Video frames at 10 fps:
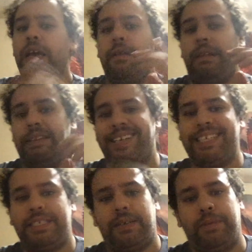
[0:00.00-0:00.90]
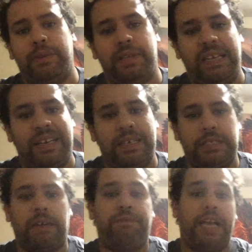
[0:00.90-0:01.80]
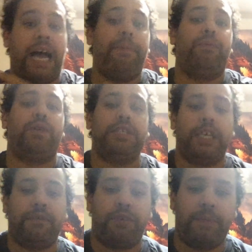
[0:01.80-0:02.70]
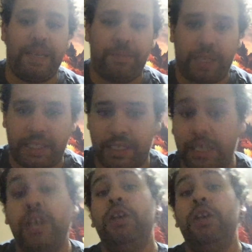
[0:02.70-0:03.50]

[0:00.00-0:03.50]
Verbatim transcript: and that's some of the uh, stuff that I've been watching from him lately.